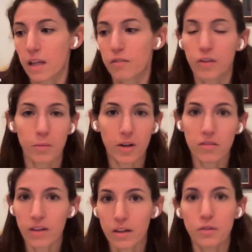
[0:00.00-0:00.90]
the fair market
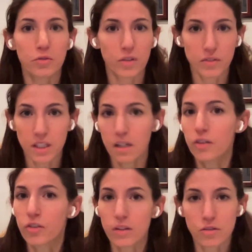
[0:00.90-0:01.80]
value is
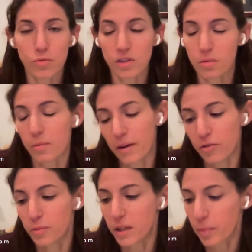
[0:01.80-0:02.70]
$1,500. It's a reasonable amount
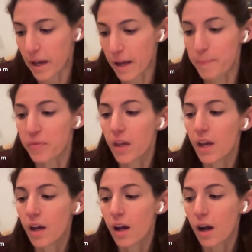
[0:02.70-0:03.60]
for me to pay.
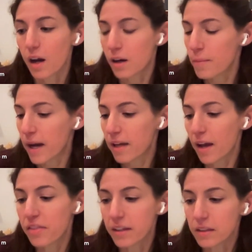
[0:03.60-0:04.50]
I
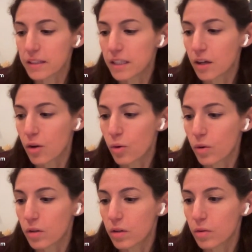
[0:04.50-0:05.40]
think
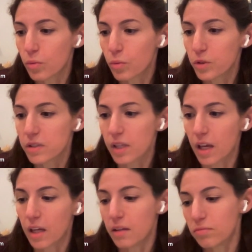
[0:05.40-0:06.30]
Leo will
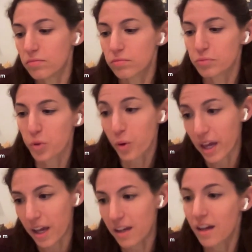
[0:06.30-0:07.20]
say,
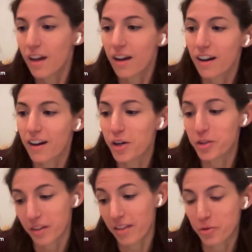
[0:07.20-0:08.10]
okay,
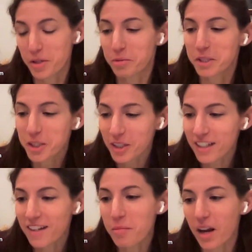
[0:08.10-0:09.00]
yeah, they're reasonably
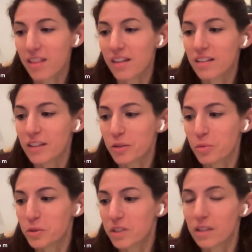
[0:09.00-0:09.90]
certain, but I think Leo
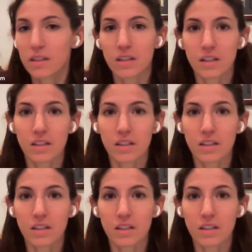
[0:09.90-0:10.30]
will say, look,